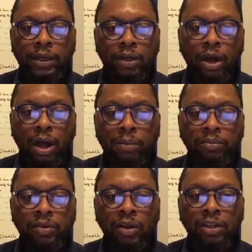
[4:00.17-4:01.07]
he
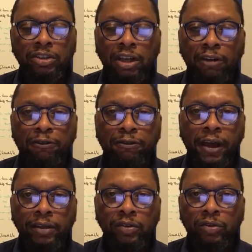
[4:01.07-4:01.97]
comes, shall
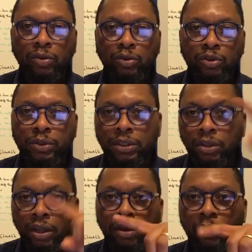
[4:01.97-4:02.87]
find so doing. In
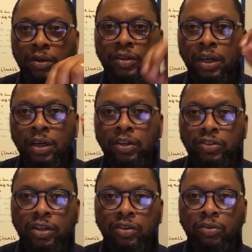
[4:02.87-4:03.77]
other words,
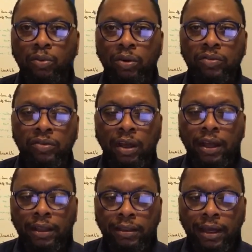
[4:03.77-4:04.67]
Jesus wants
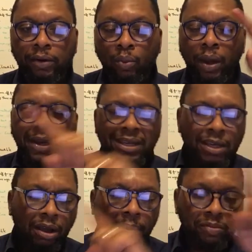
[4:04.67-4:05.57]
that when he
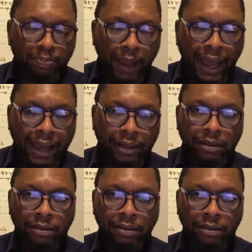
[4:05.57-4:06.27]
comes back,